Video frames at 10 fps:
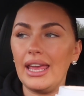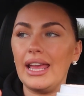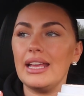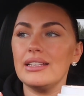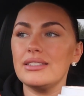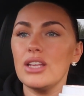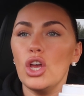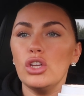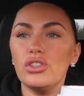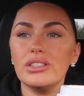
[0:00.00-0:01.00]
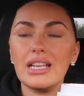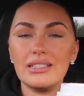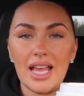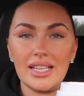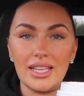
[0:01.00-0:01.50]
is just
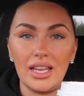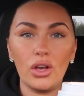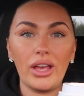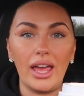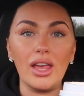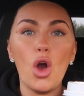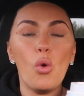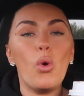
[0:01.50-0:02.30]
assessing, okay,